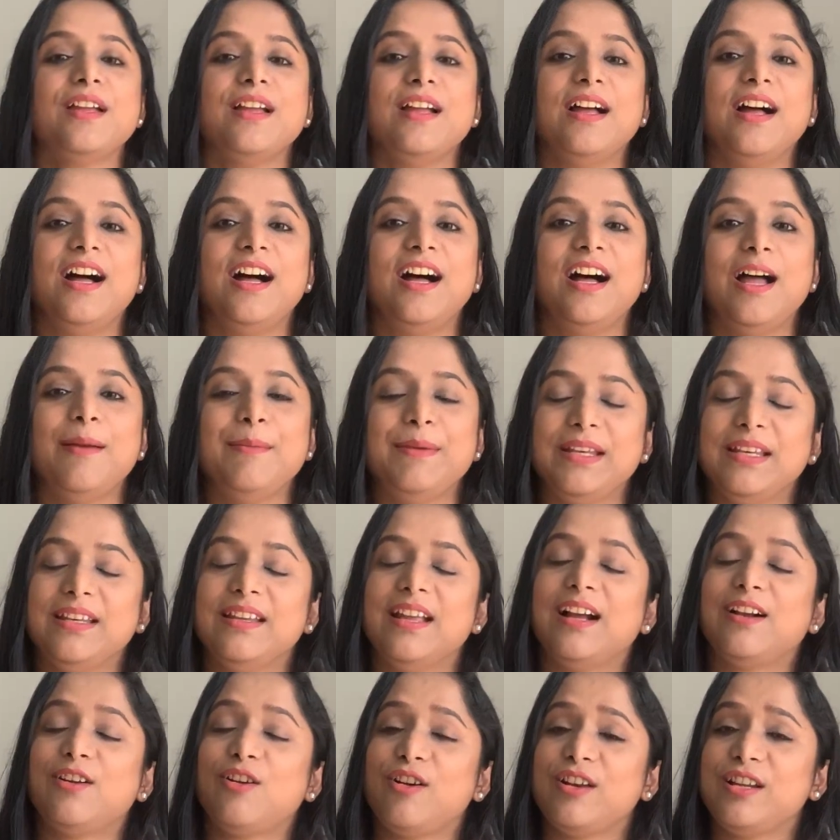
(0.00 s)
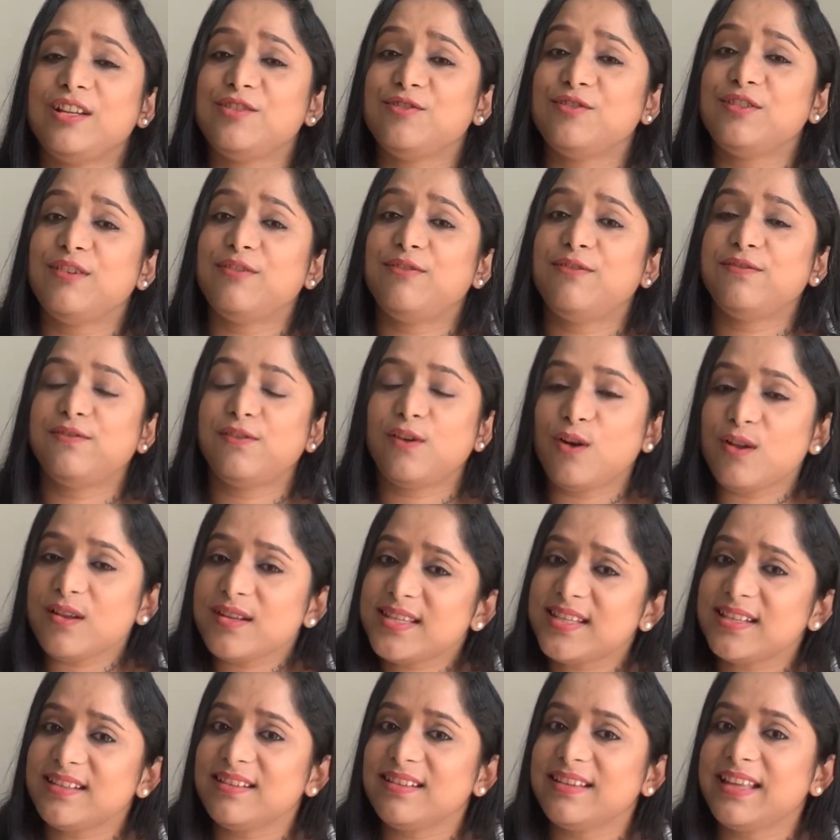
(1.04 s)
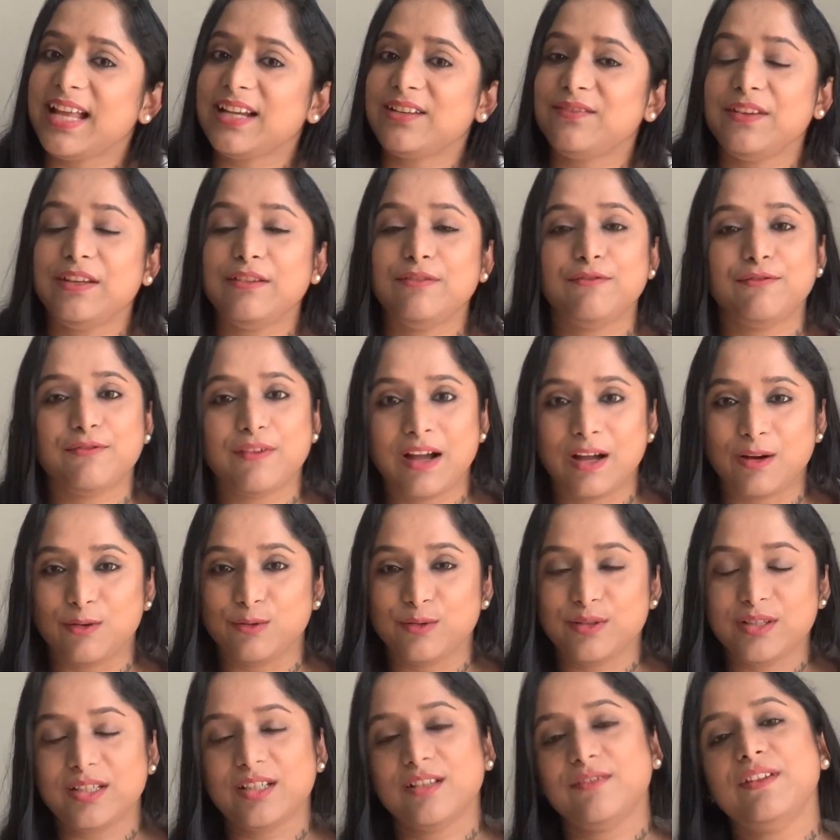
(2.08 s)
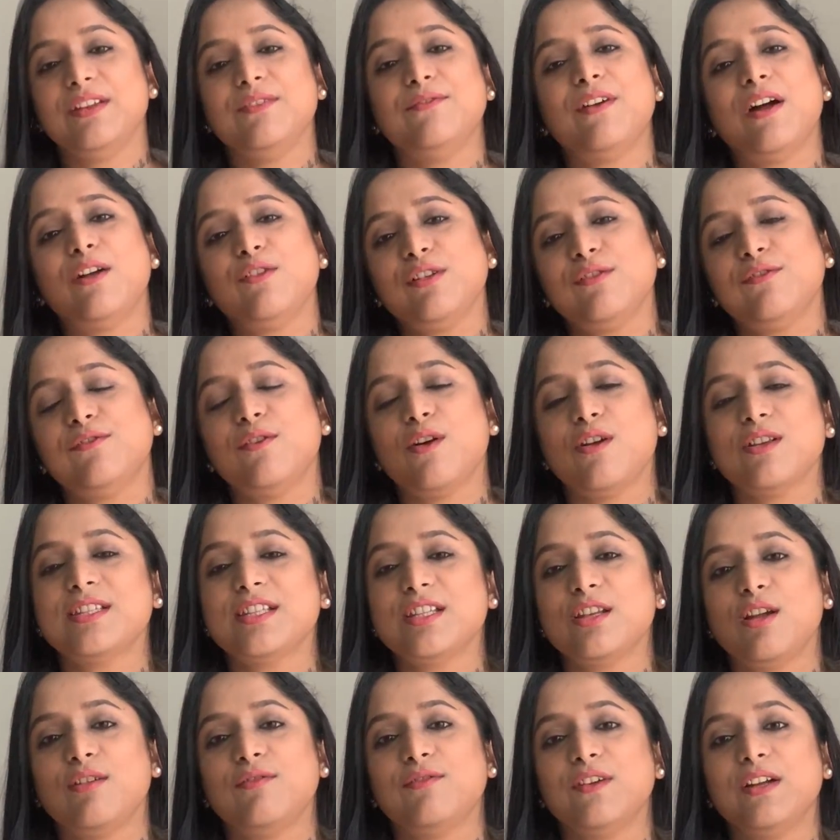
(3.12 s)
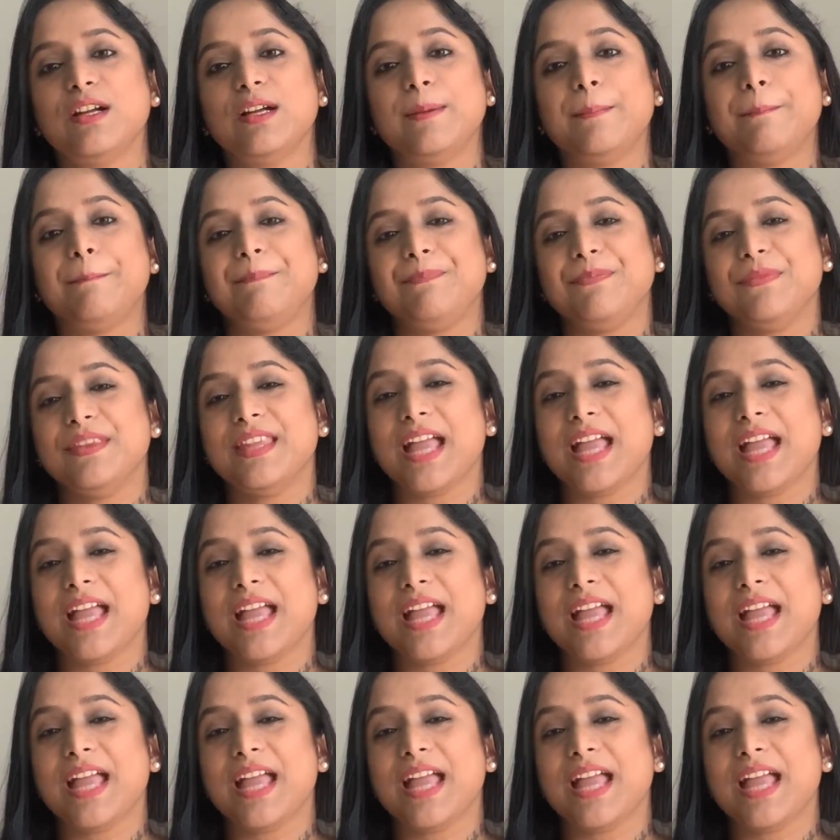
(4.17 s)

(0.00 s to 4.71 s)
according to the fossil that we found a fossil of a